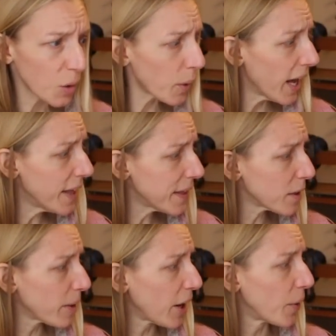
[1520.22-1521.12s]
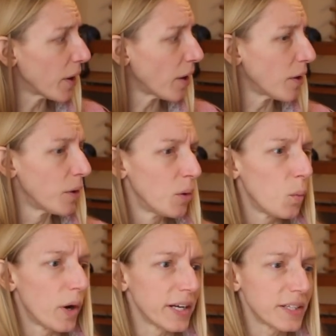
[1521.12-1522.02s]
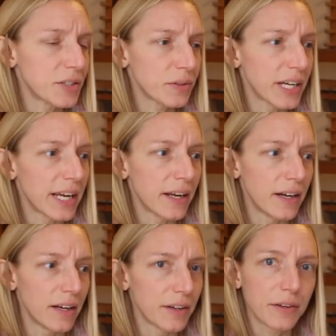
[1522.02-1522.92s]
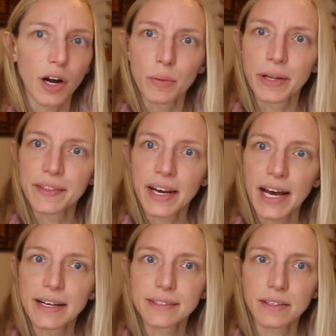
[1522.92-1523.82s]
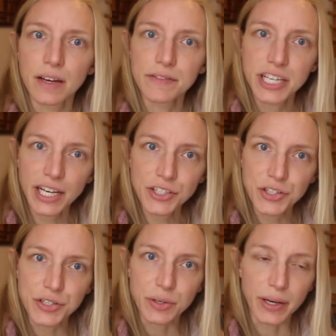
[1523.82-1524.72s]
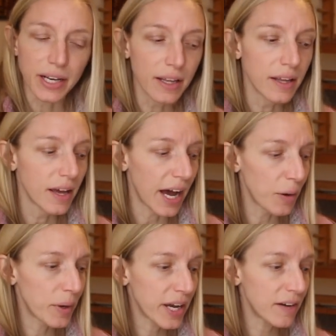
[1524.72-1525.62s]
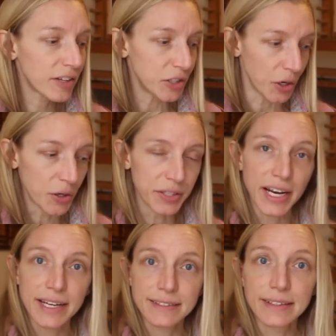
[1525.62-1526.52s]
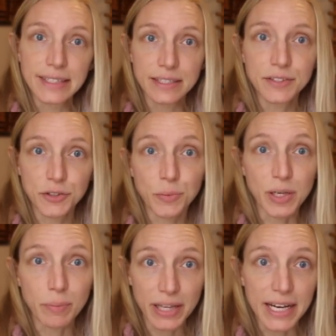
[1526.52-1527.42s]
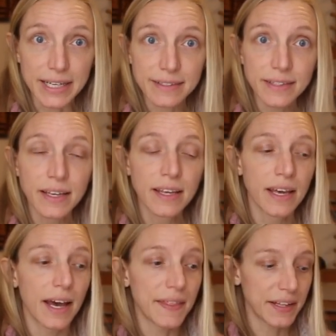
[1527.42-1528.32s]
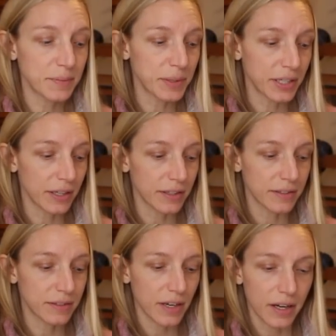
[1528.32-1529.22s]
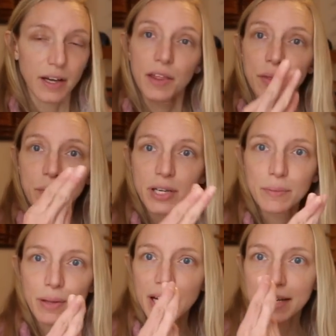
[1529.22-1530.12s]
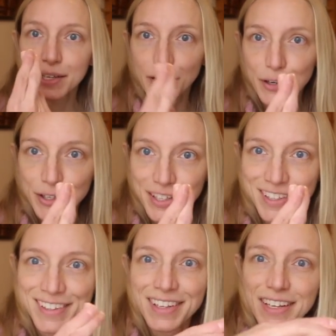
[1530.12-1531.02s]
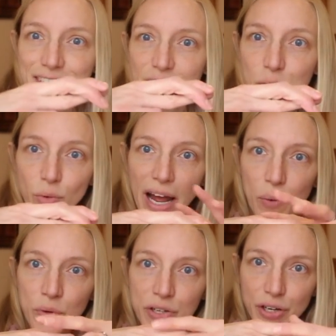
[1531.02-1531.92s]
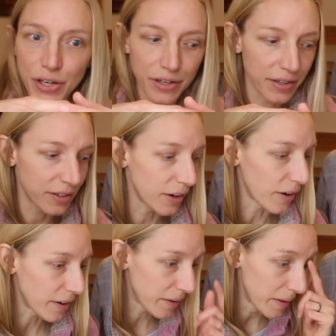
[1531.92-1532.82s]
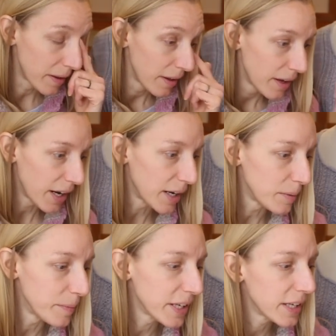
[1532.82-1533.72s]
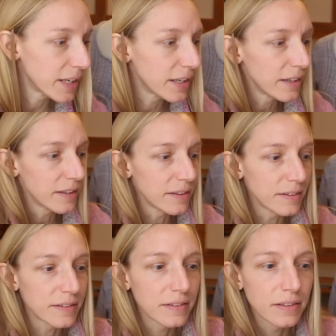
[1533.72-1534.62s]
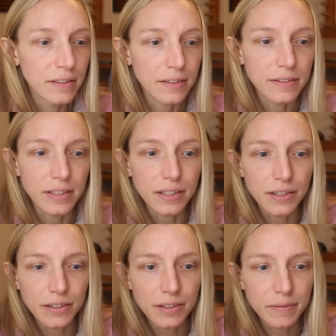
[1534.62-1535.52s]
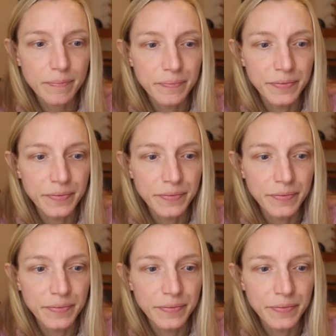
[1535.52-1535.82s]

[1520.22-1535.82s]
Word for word: when I think about wanting to create a garment that has a lot of texture to it, I want to have a yarn that has at least three plies. And that's because uh, a three-ply yarn is a rounder yarn. Um, it is, you can see here,